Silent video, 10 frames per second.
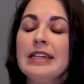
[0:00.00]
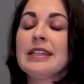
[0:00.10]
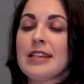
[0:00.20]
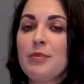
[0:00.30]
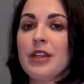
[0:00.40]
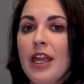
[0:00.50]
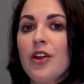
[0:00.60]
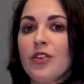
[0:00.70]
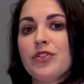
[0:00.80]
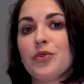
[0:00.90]
sampling
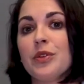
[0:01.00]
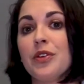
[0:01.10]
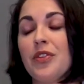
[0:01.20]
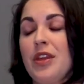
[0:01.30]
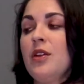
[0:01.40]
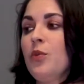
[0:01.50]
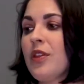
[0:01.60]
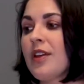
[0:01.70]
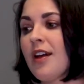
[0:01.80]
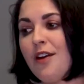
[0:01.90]
error is a real thing.
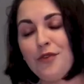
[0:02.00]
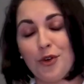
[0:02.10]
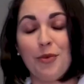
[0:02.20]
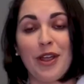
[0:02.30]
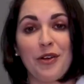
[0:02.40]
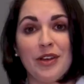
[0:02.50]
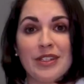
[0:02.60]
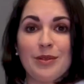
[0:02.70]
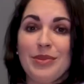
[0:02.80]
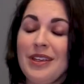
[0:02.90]
With confocal
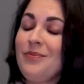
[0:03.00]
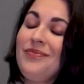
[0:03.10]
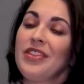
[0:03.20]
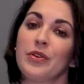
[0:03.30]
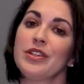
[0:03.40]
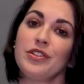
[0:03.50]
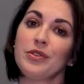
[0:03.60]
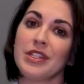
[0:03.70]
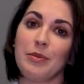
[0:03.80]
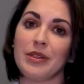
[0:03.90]
microscopy, there is no
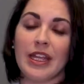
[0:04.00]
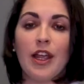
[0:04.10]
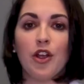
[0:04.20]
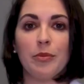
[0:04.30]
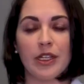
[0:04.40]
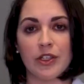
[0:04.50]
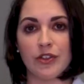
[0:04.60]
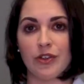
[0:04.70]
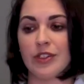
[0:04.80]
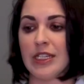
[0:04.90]
sampling error because
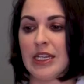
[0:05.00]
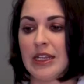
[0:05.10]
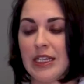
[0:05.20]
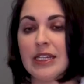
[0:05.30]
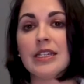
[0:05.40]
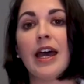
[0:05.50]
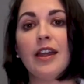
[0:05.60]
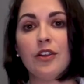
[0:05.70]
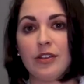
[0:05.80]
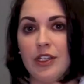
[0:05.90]
you're seeing the
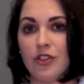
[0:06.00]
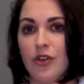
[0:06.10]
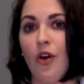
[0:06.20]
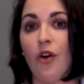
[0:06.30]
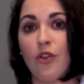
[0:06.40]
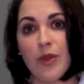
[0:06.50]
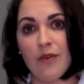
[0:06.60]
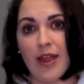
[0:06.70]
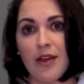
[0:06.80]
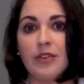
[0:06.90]
entire lesion all the way
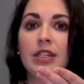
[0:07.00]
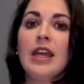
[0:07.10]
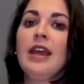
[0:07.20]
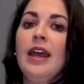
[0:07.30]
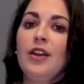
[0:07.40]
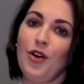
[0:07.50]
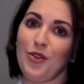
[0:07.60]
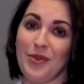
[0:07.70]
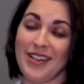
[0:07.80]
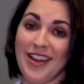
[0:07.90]
around and all
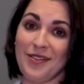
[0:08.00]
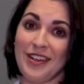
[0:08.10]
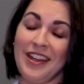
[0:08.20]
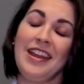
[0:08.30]
the way down.